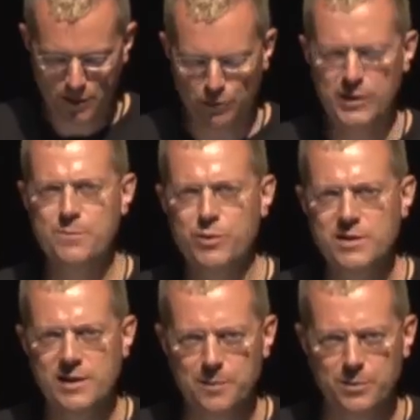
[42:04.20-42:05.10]
3D
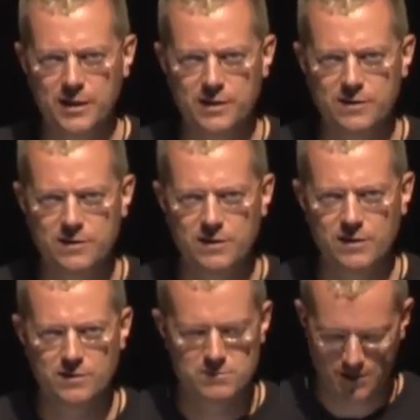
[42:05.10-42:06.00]
printer companies
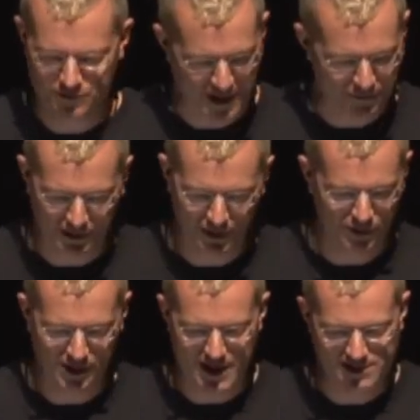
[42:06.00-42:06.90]
have definitely
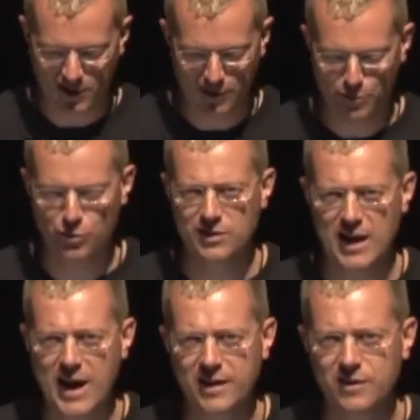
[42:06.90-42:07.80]
realized how important
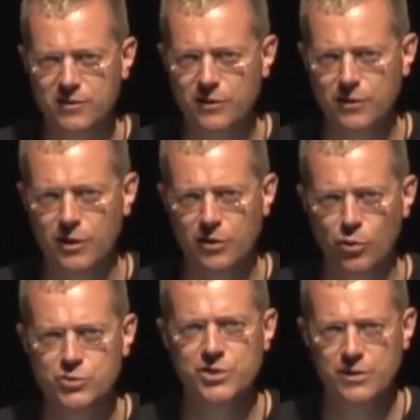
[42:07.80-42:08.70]
art is to the
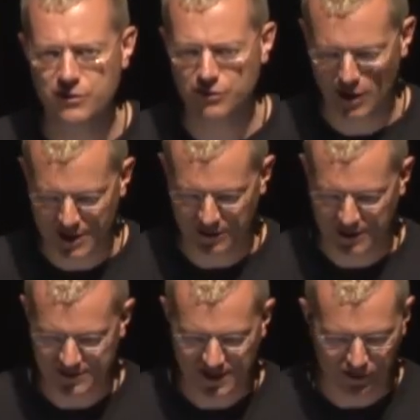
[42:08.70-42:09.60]
culture that's driving
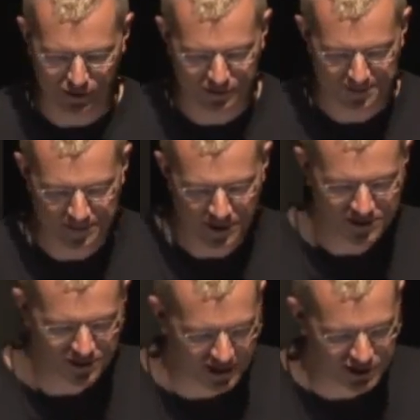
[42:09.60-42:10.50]
their sales.
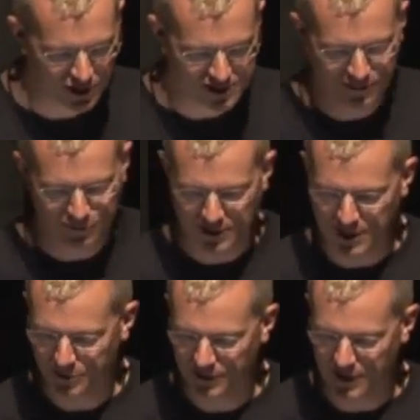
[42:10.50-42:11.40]
So these shots are from a
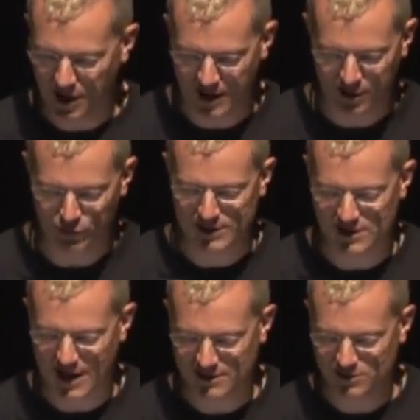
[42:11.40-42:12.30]
company that hired a
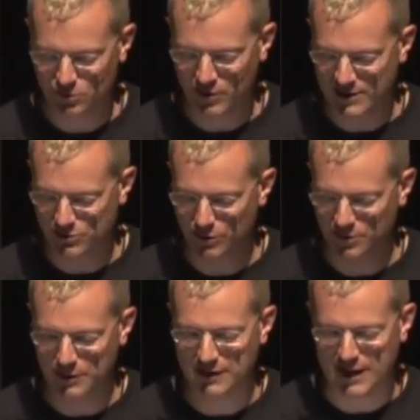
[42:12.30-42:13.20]
recent art school graduate
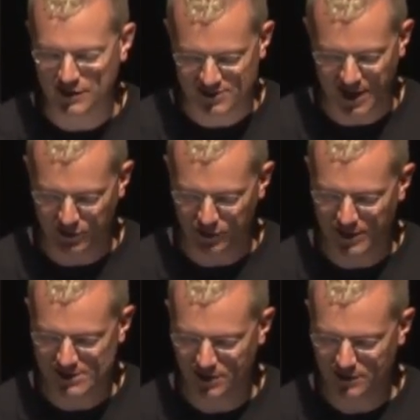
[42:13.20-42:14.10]
to be their designer in
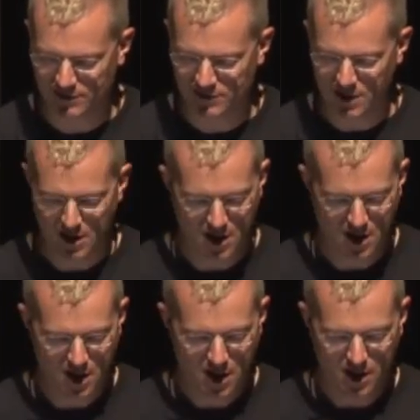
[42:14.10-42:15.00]
residence,
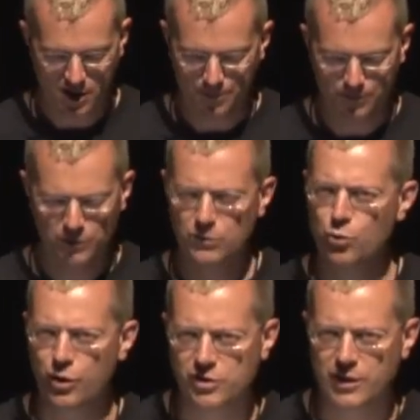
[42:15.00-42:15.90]

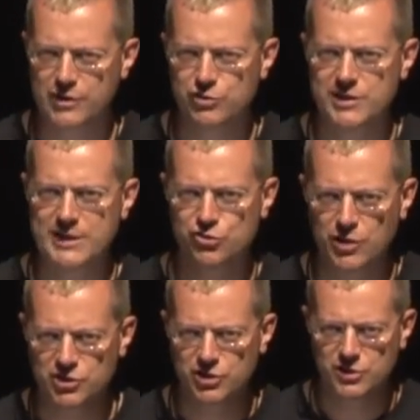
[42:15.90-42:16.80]
working on interesting
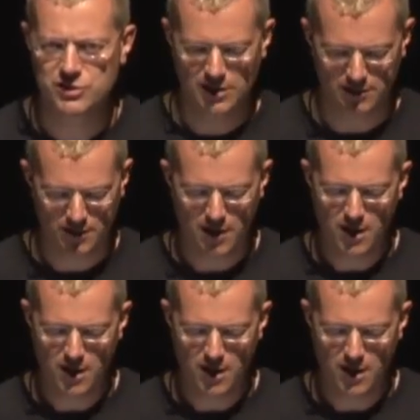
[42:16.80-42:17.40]
structures and